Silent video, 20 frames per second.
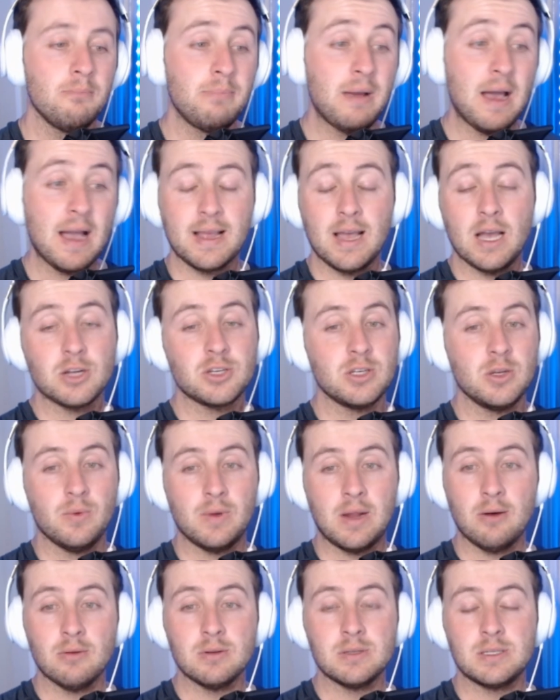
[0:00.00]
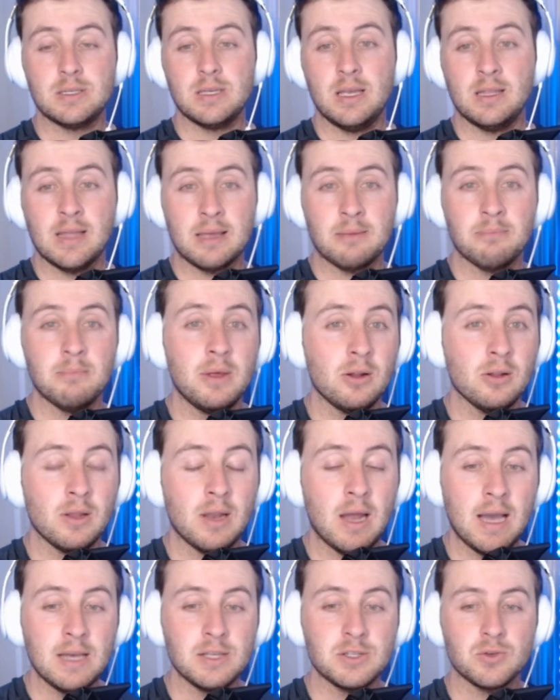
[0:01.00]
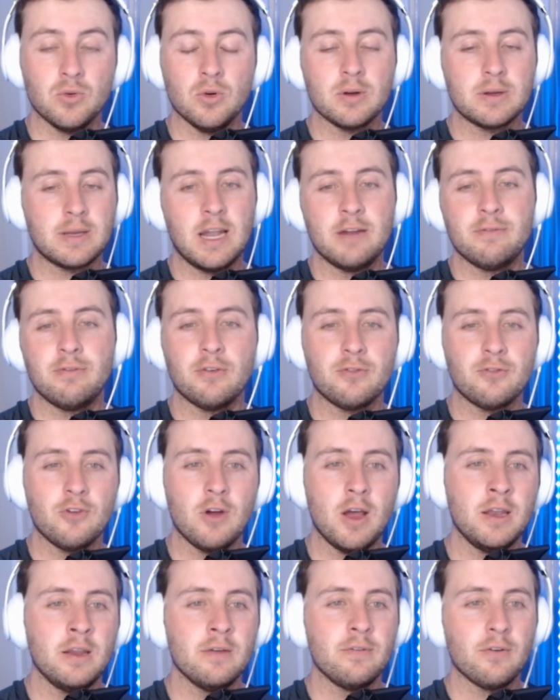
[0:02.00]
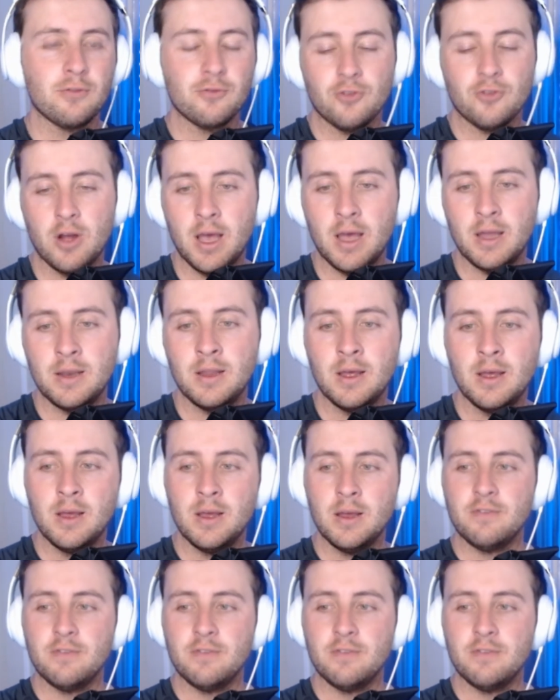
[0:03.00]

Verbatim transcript: back actually when I was in like middle and high school, kind of a friend of a friend,